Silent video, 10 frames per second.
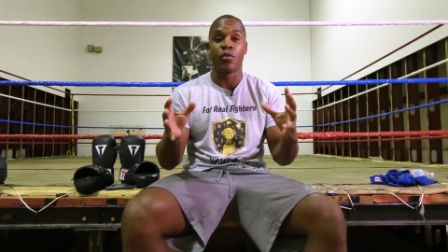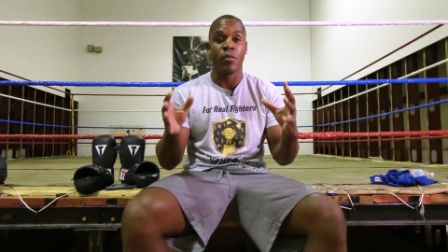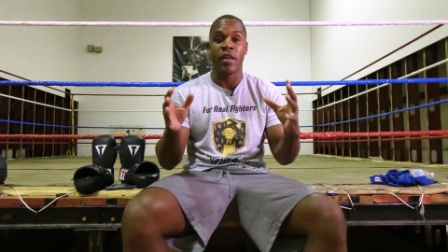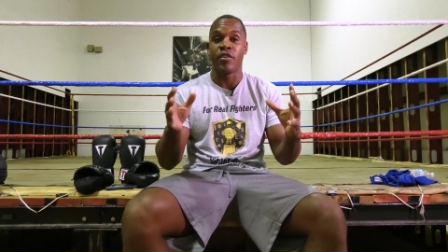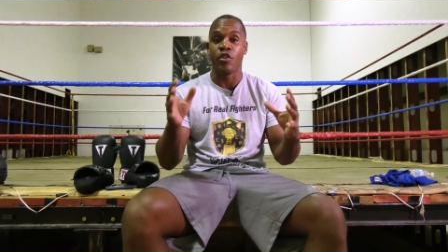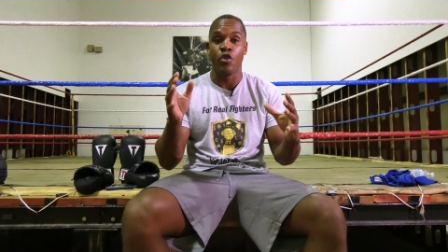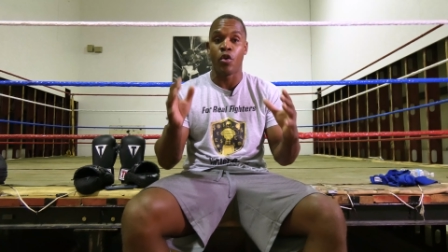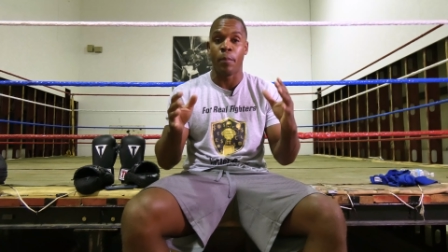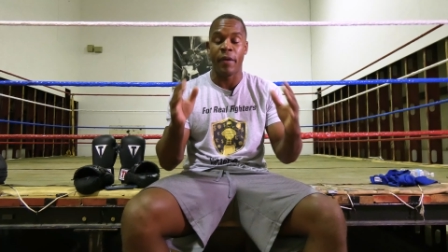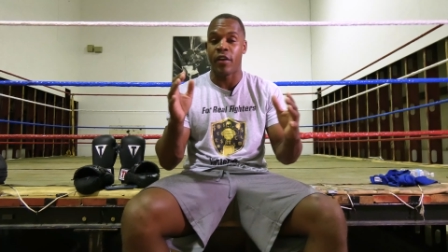whether you
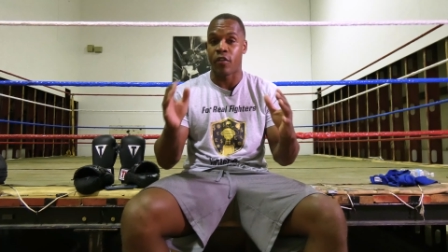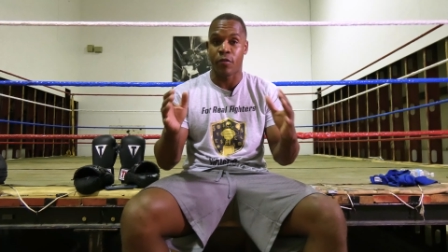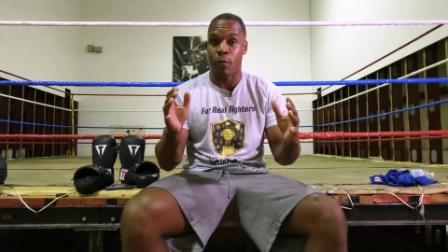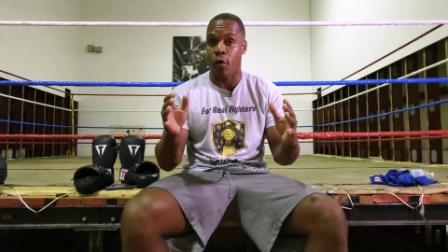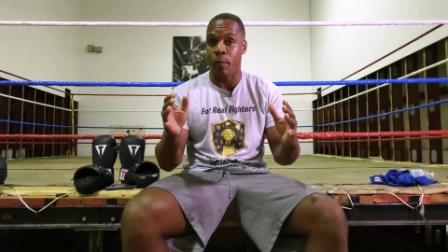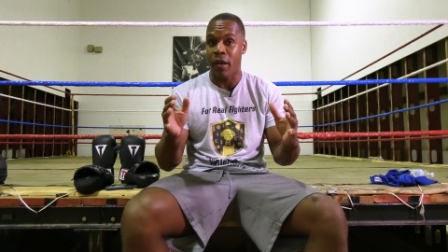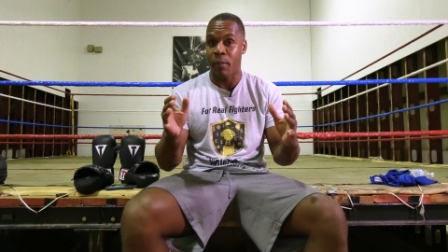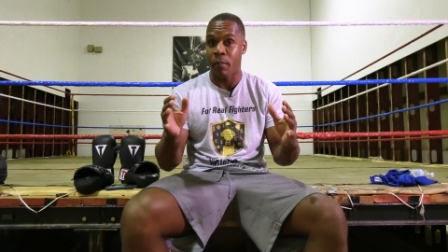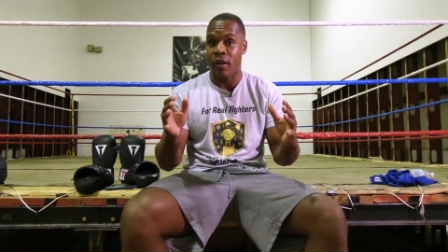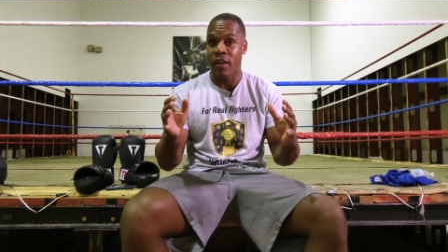are big or small,
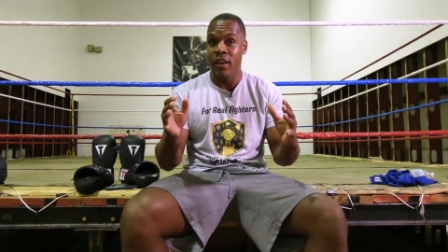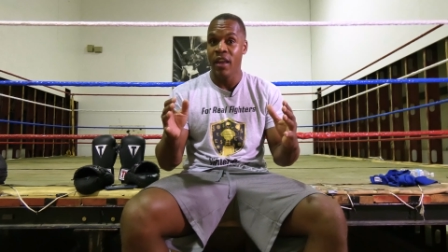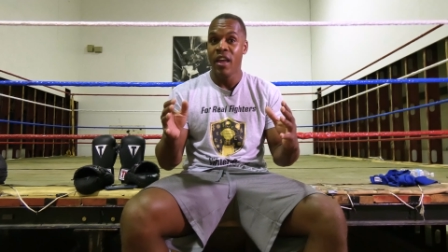make money.